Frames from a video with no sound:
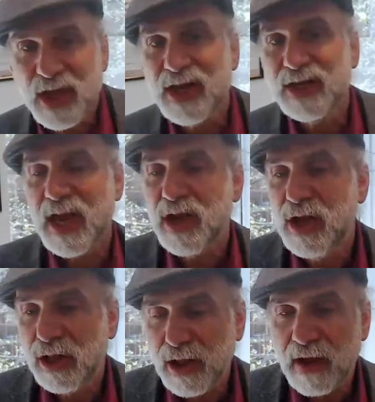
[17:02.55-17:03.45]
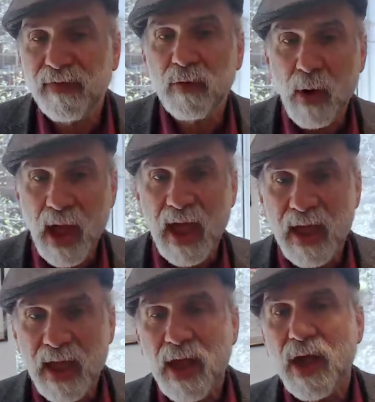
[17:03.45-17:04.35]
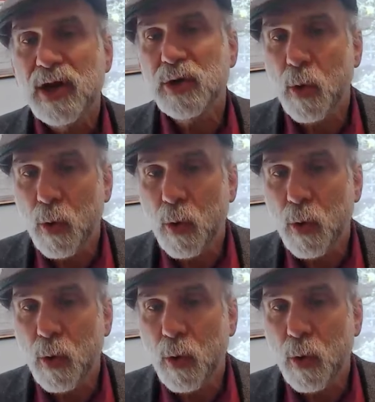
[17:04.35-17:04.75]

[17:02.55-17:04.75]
it is a clever way to